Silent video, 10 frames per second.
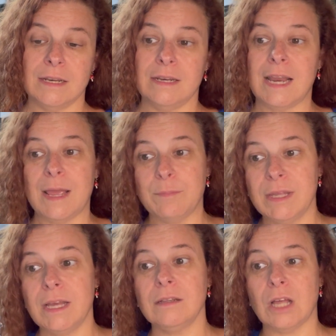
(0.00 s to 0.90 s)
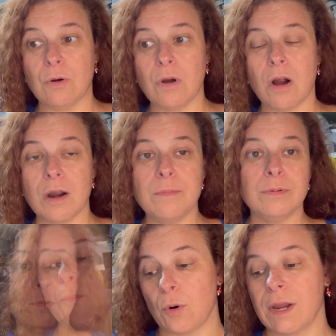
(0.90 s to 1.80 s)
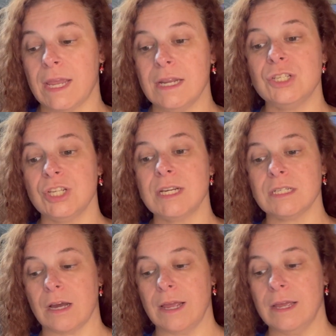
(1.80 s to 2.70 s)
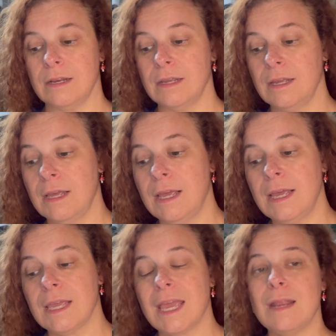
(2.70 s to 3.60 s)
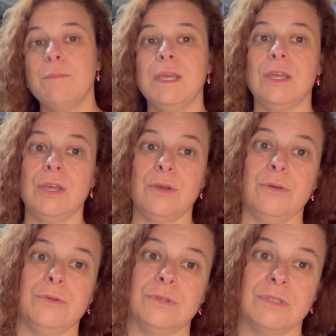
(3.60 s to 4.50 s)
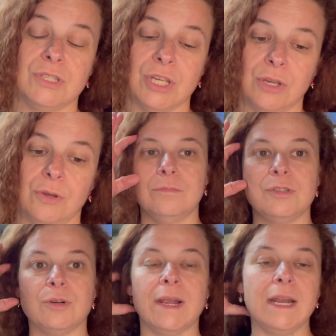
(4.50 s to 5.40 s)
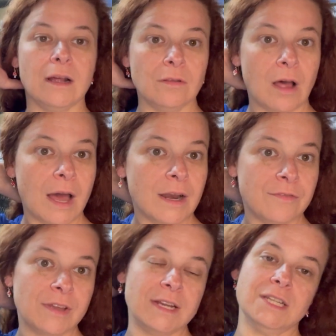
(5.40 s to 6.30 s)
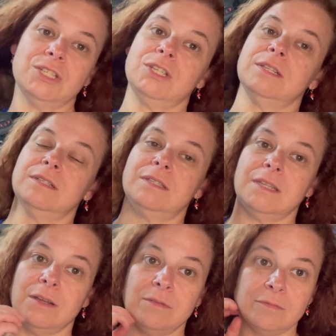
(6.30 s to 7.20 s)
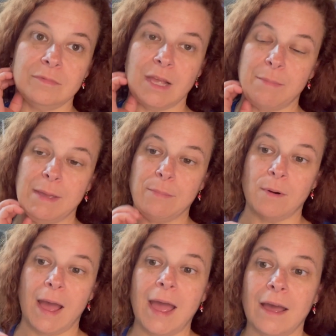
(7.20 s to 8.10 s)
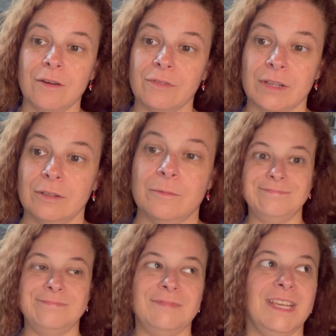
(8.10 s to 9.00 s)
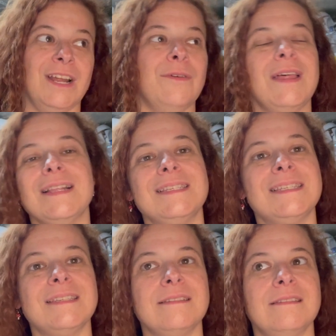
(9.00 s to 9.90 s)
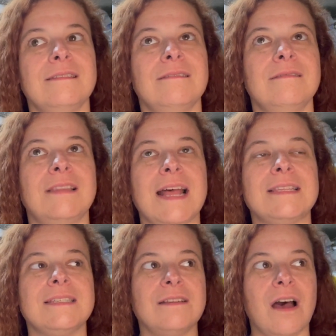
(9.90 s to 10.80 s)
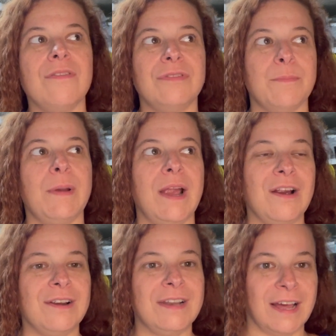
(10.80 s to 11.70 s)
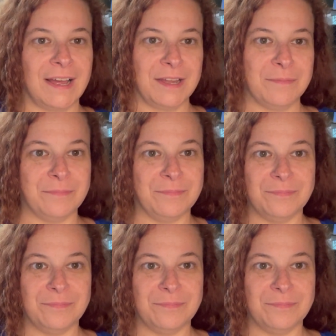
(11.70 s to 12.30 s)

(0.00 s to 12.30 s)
namely a low carb or ketogenic diet, can be used to treat a lot of conditions that, that people have and you know that's that's not the paradigm